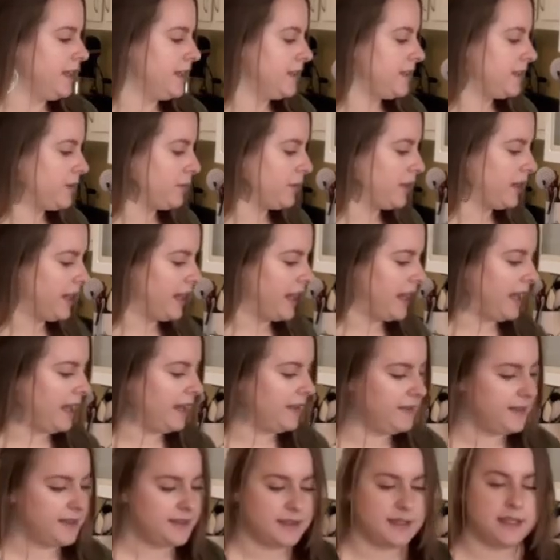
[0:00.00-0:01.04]
So we're going to
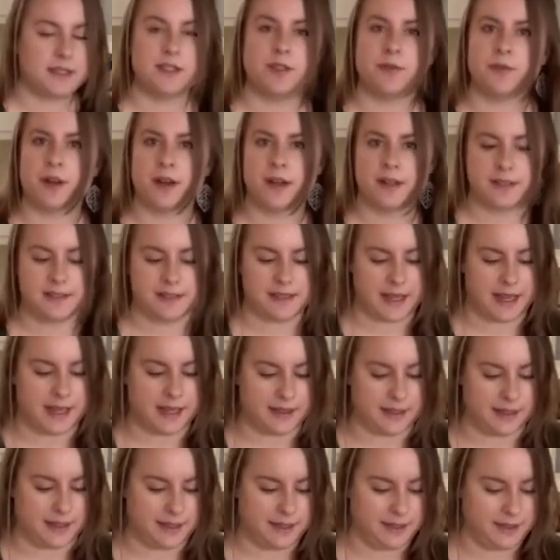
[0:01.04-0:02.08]
add this into our
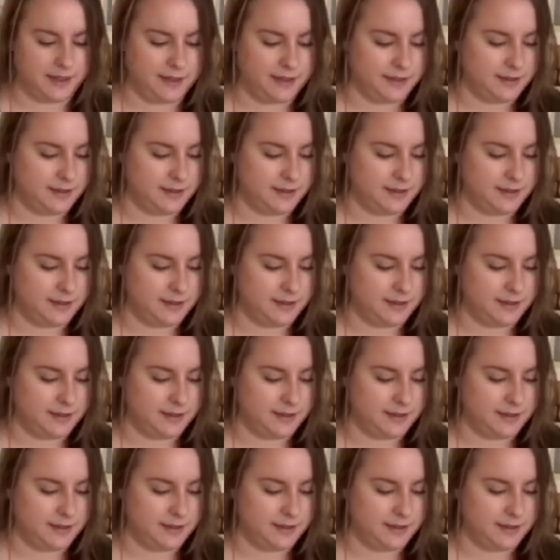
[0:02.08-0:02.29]
salad.